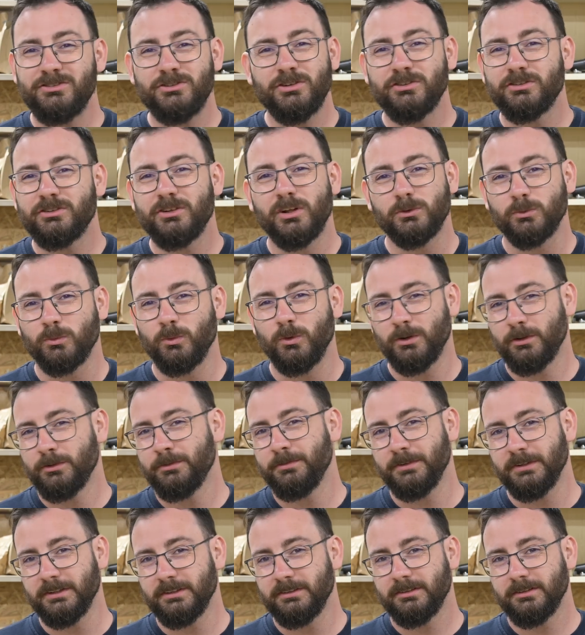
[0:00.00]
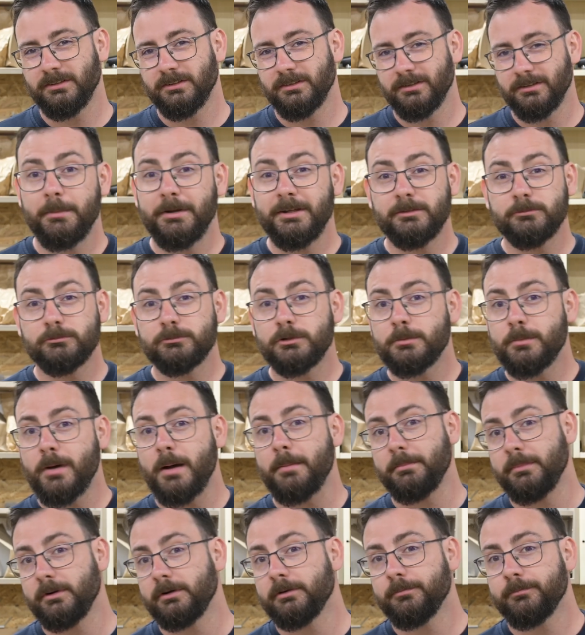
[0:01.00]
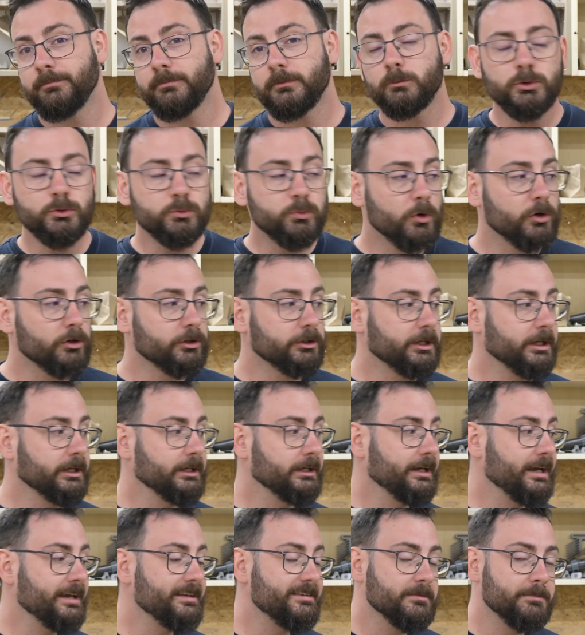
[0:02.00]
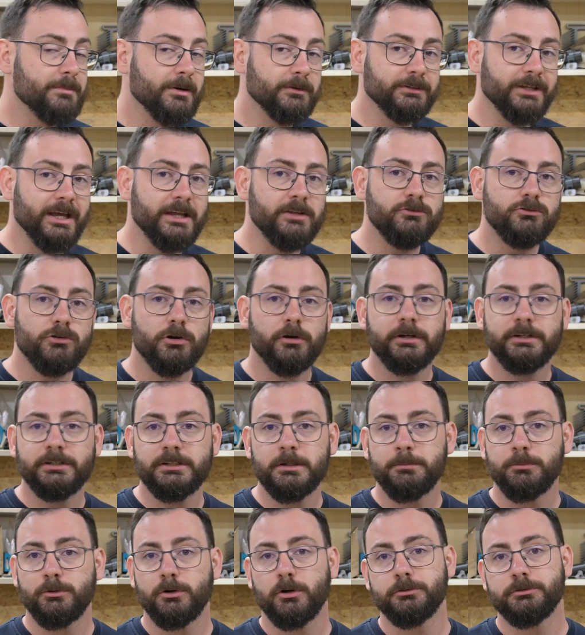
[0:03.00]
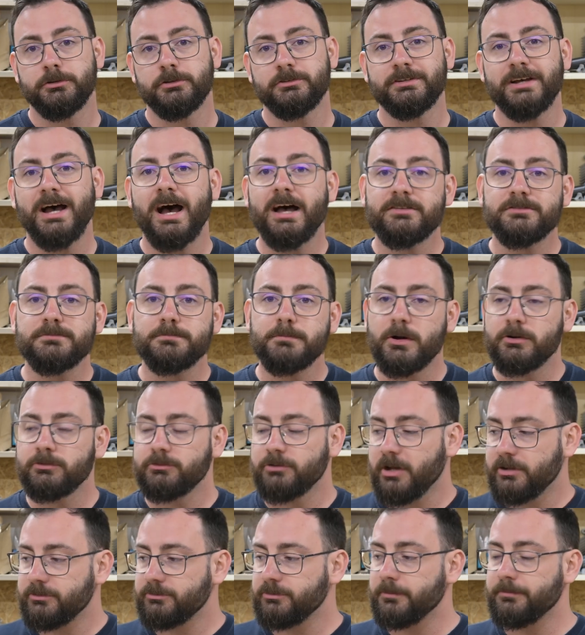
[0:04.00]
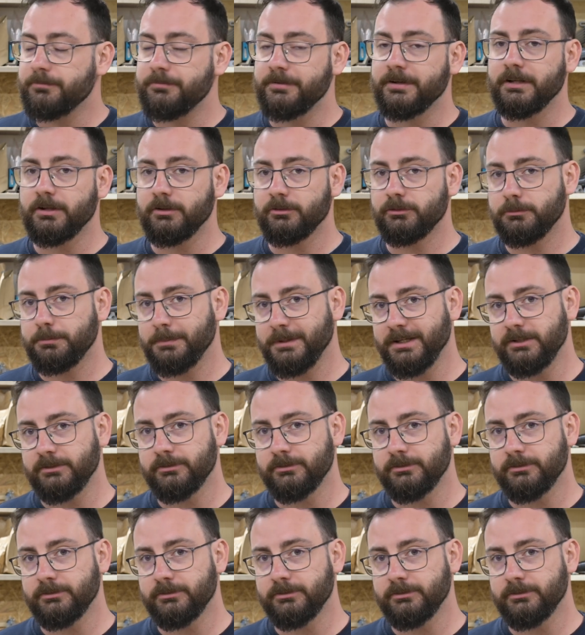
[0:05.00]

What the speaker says: It's just not worth it. I mean, remember, woodworking is about enjoying the process as much as your finished